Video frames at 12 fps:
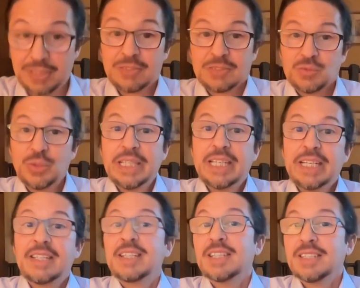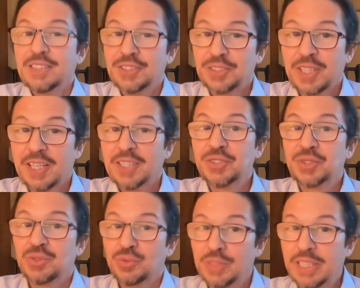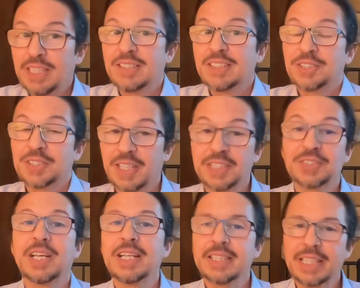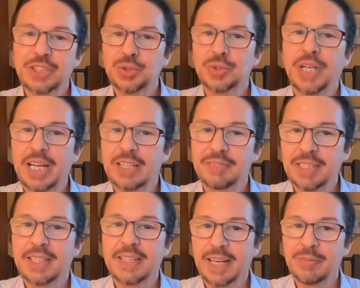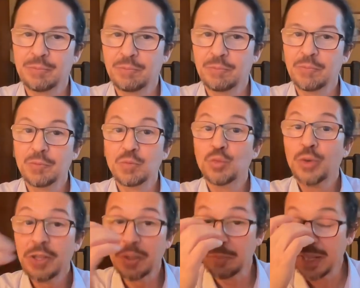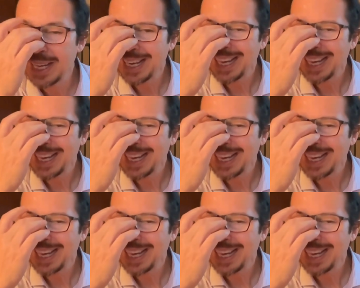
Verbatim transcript: like read, discuss, and get you kind of into that rhythm.